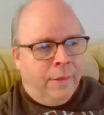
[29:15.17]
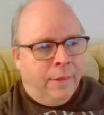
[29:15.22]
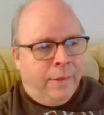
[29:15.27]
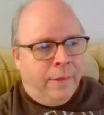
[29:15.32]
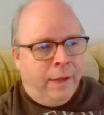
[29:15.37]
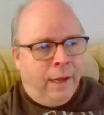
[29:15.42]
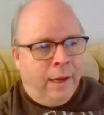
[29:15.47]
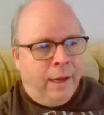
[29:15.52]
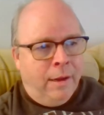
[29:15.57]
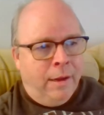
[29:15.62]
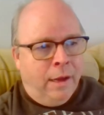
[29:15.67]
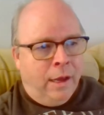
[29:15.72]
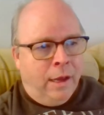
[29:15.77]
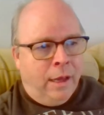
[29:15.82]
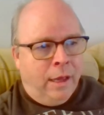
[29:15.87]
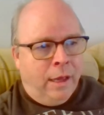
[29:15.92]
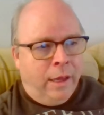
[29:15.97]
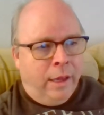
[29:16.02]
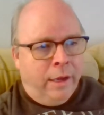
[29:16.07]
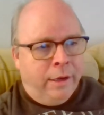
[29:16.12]
They
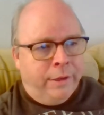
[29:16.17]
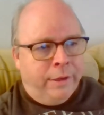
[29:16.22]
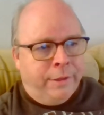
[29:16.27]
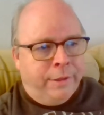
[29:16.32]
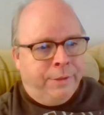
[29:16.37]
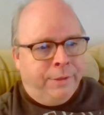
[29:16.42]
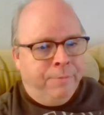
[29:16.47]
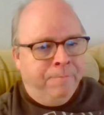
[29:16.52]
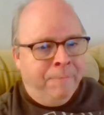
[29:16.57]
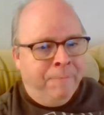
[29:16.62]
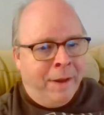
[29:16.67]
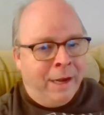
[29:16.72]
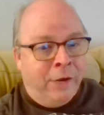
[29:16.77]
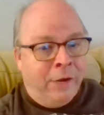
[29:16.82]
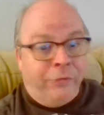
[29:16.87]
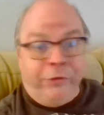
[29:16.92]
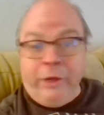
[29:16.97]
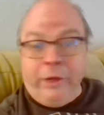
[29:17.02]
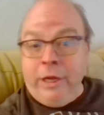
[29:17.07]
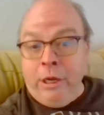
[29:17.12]
made
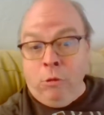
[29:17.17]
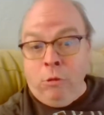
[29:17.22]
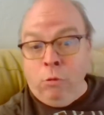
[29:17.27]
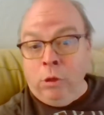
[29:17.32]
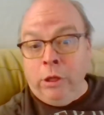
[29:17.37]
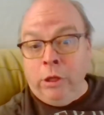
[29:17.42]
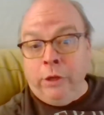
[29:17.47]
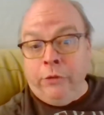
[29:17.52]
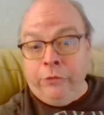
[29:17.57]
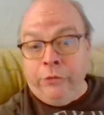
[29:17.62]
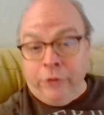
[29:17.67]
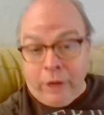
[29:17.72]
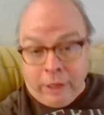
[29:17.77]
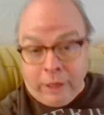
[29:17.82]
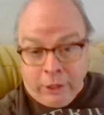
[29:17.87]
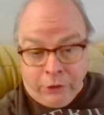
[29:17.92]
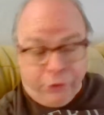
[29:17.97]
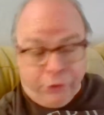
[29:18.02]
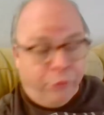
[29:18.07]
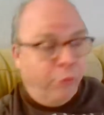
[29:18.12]
us equal
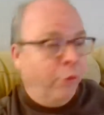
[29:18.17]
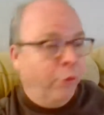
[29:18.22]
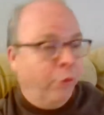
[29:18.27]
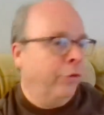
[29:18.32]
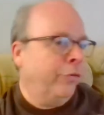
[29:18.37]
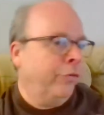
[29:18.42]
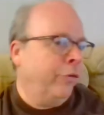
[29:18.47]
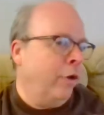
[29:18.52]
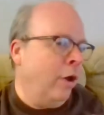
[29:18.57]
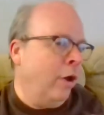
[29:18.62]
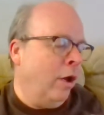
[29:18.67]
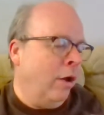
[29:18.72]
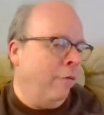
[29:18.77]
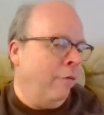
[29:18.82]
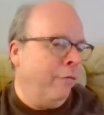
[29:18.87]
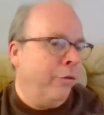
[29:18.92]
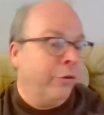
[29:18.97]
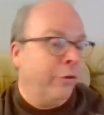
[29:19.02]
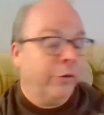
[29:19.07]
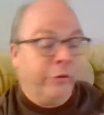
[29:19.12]
executors
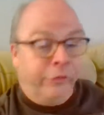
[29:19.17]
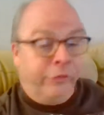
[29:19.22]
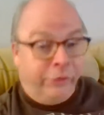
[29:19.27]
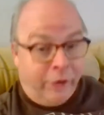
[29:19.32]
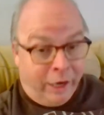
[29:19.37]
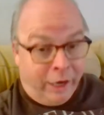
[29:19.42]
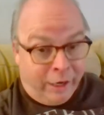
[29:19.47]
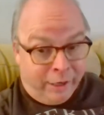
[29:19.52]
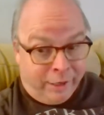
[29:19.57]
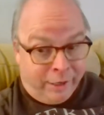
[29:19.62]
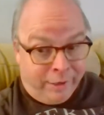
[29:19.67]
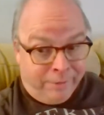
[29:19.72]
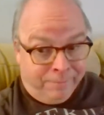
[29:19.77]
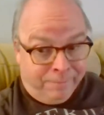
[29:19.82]
of their estate,